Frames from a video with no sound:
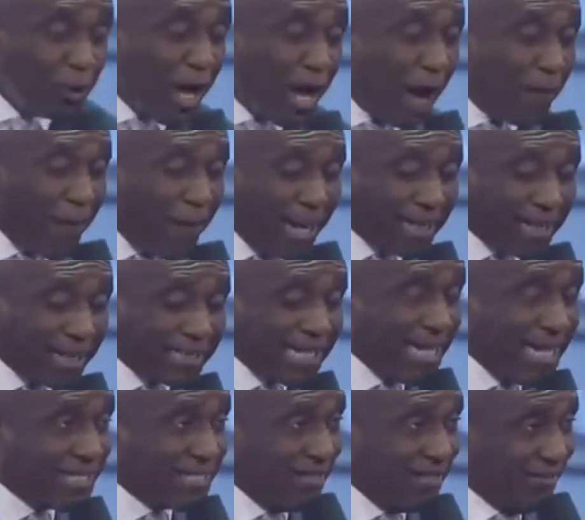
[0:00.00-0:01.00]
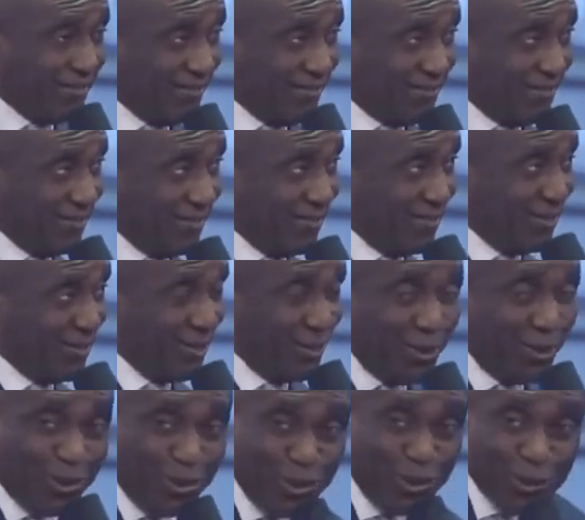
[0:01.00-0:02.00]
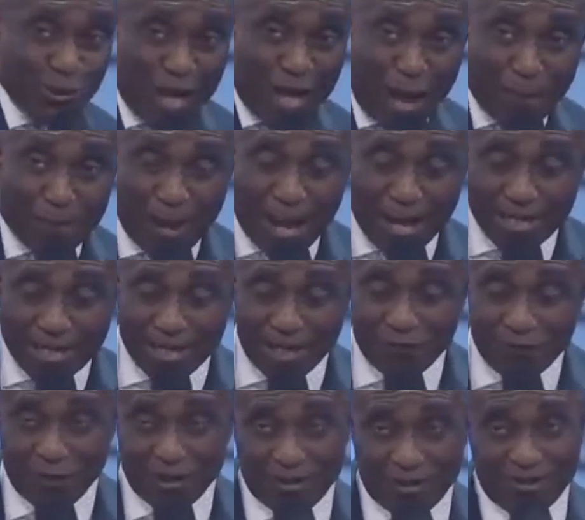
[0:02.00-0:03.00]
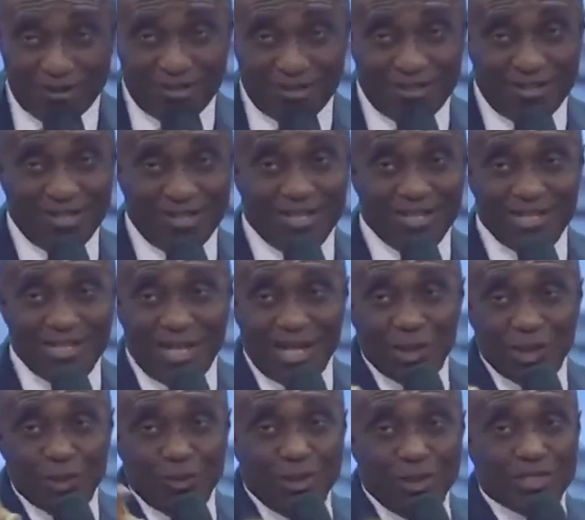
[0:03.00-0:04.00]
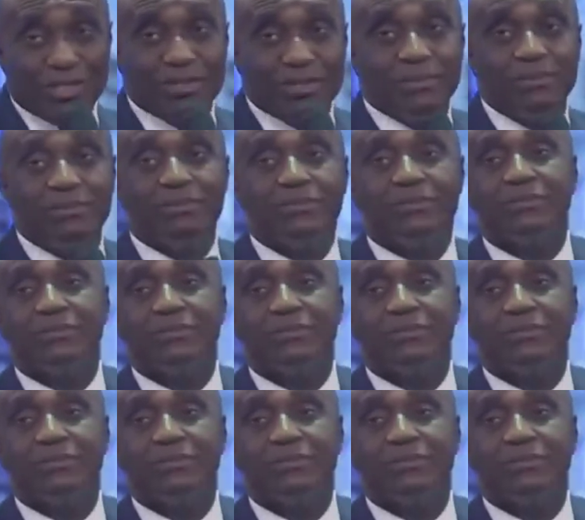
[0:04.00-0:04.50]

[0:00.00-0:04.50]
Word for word: you know about tithing, you know about giving, then do it.